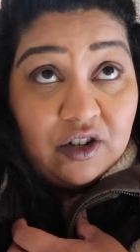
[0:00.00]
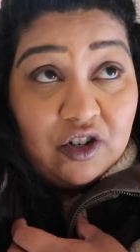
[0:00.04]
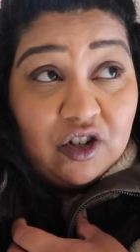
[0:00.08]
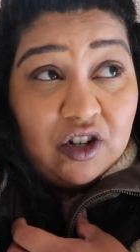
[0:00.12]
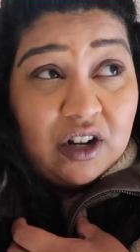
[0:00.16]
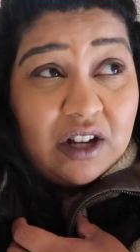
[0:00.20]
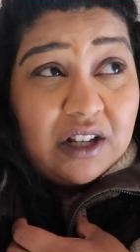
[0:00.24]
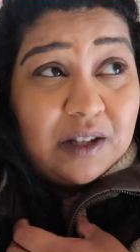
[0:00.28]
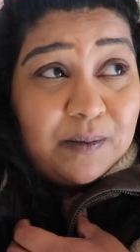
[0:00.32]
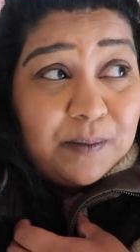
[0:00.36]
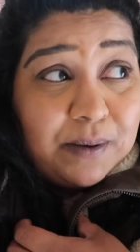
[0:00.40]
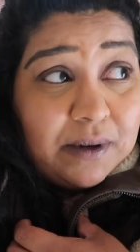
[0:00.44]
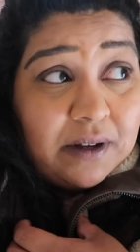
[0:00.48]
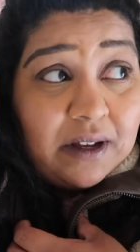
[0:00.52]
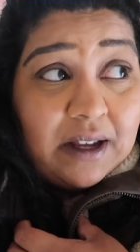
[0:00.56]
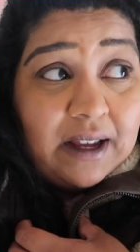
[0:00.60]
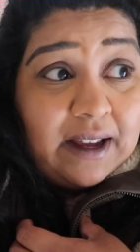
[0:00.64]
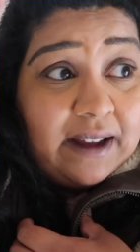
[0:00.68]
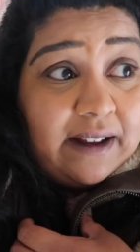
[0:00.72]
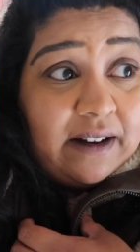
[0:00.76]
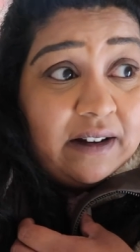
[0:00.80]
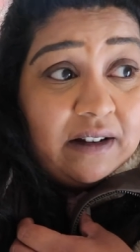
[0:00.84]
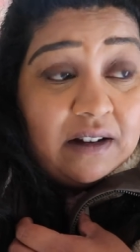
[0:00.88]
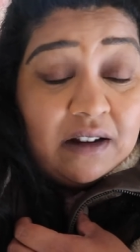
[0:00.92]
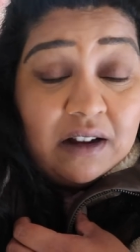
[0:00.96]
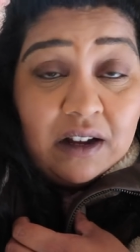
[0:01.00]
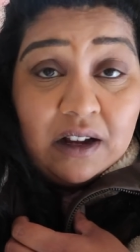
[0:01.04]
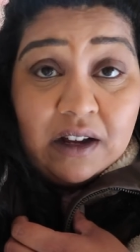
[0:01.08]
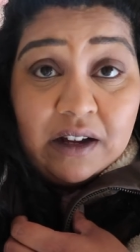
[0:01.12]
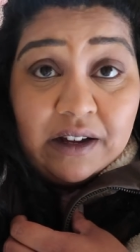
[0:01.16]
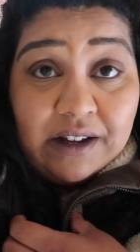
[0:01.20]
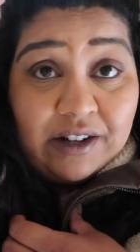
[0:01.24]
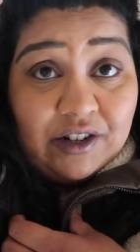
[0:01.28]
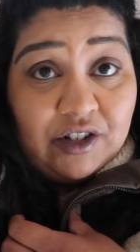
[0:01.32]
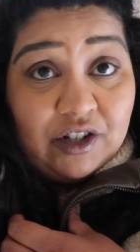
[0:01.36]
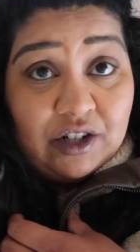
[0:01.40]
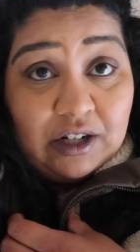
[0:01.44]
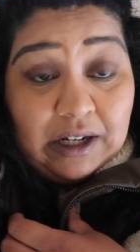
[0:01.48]
Just put in
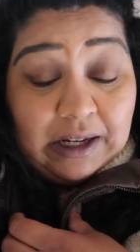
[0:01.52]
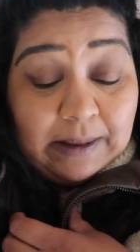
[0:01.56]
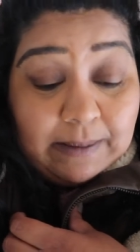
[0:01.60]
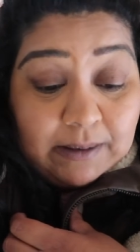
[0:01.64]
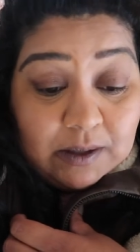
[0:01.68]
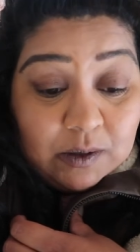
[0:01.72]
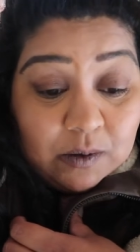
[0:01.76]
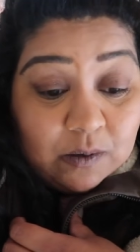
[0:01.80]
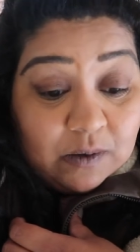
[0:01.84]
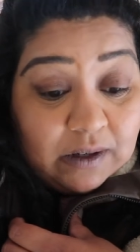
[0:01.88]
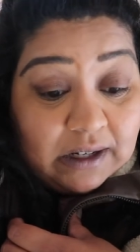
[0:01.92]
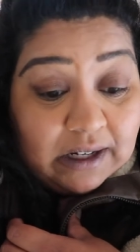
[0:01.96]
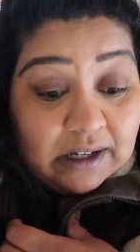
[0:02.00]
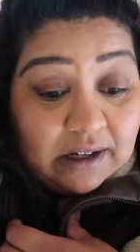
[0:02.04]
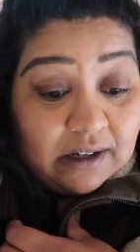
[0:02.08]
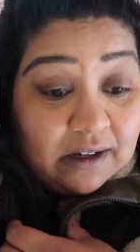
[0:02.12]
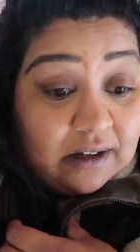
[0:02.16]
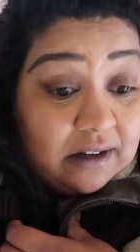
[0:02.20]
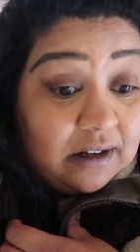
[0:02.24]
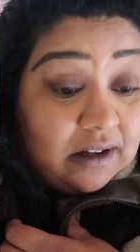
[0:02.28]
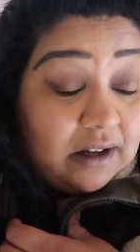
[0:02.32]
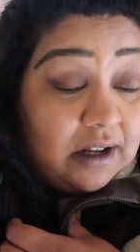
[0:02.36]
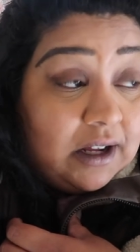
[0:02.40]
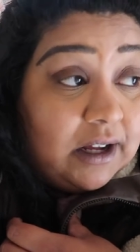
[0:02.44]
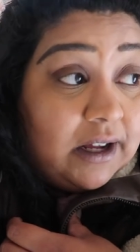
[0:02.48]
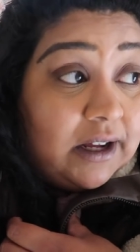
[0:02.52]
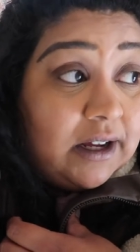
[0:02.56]
a cheap toilet,